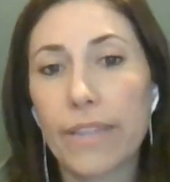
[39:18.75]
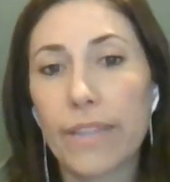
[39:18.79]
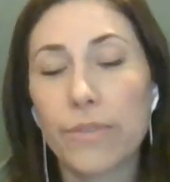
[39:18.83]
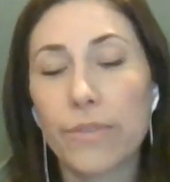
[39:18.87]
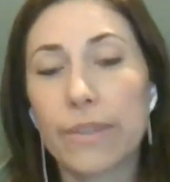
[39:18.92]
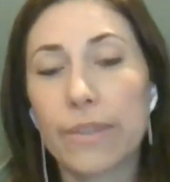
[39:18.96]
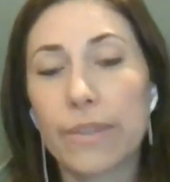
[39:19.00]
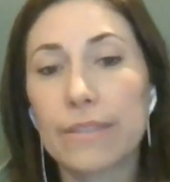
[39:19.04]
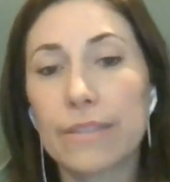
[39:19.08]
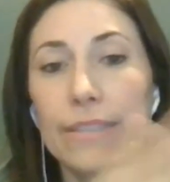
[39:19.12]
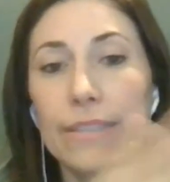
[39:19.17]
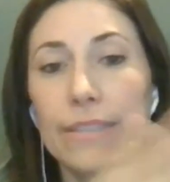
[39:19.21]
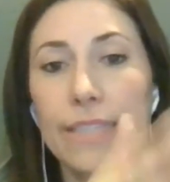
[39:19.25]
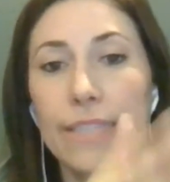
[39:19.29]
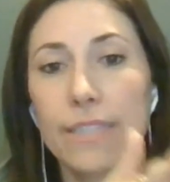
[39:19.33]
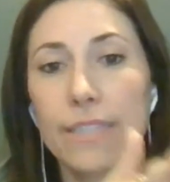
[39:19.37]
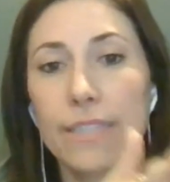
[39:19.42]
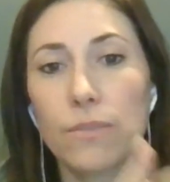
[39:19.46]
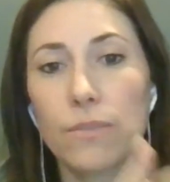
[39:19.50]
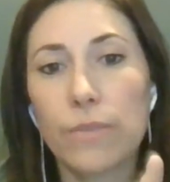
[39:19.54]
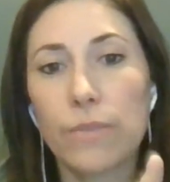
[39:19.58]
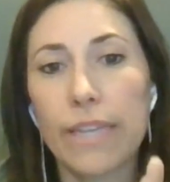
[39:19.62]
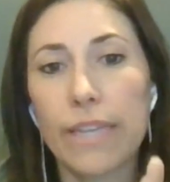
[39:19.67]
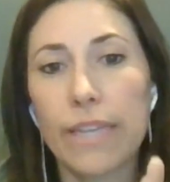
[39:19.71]
So at least
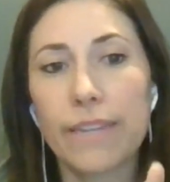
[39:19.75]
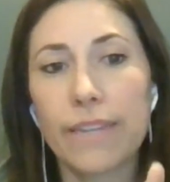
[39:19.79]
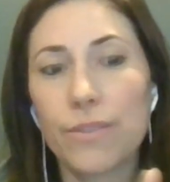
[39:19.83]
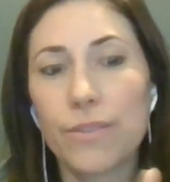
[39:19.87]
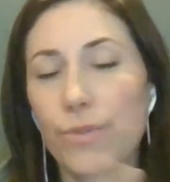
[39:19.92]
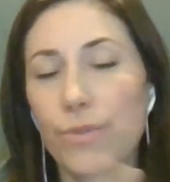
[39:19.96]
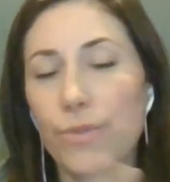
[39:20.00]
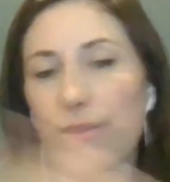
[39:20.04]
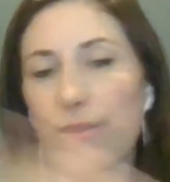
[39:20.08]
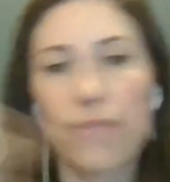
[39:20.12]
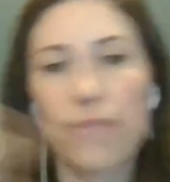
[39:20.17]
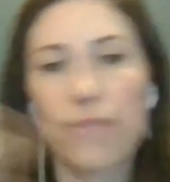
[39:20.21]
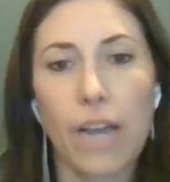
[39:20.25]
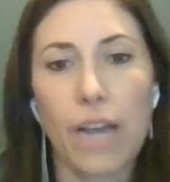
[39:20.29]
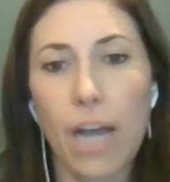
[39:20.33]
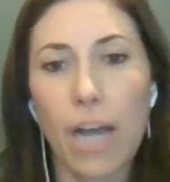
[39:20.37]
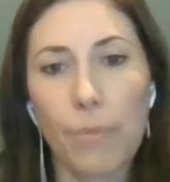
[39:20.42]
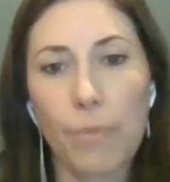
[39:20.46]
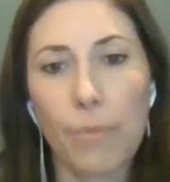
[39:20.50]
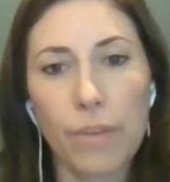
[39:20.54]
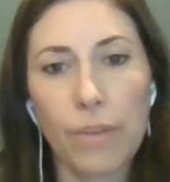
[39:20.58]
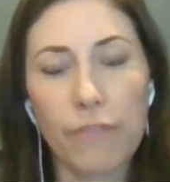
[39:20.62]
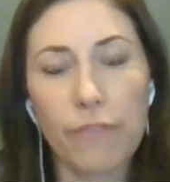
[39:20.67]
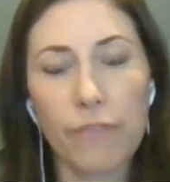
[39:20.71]
a week to a
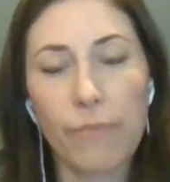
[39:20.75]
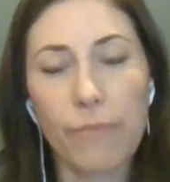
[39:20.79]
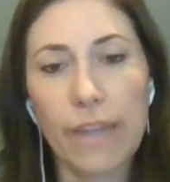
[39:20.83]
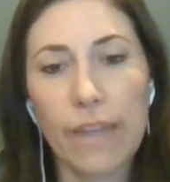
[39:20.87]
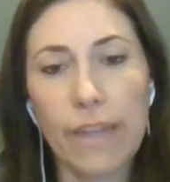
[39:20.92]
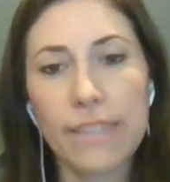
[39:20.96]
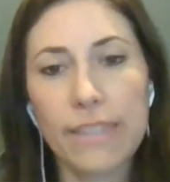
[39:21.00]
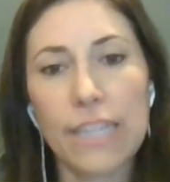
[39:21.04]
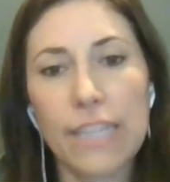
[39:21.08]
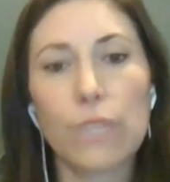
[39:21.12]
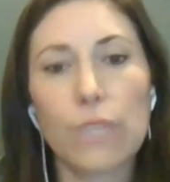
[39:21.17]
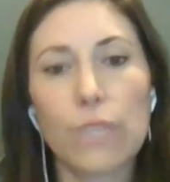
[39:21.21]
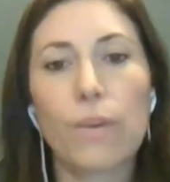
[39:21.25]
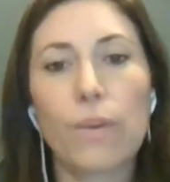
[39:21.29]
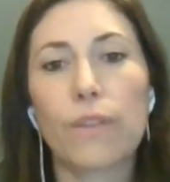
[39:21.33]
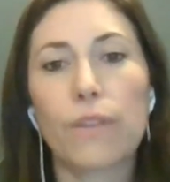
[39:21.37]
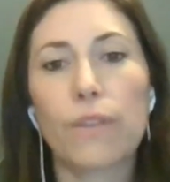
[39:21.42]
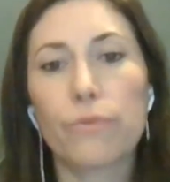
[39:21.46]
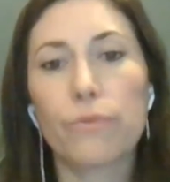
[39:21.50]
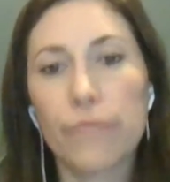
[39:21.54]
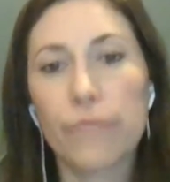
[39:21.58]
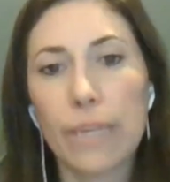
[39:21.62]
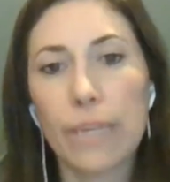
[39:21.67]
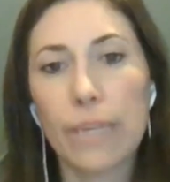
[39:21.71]
couple of months, and you want to
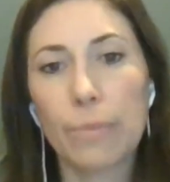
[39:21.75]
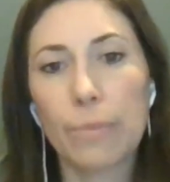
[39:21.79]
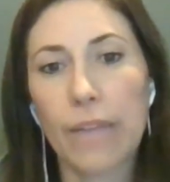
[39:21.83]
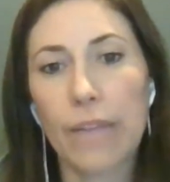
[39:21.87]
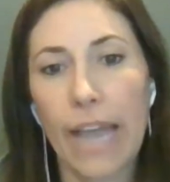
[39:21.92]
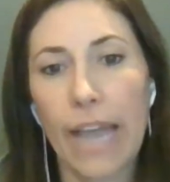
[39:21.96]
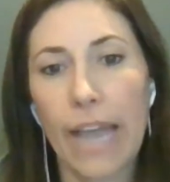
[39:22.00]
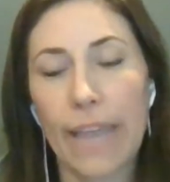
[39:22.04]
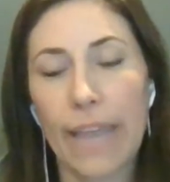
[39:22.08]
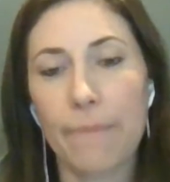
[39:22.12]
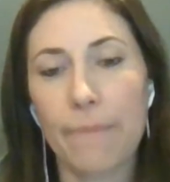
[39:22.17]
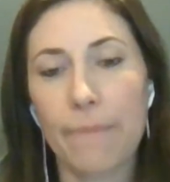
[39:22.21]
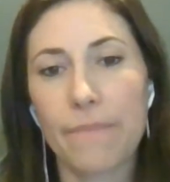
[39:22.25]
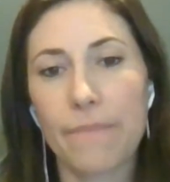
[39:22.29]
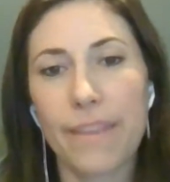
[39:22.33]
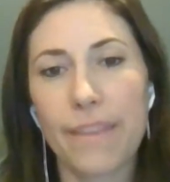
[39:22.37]
reapply it.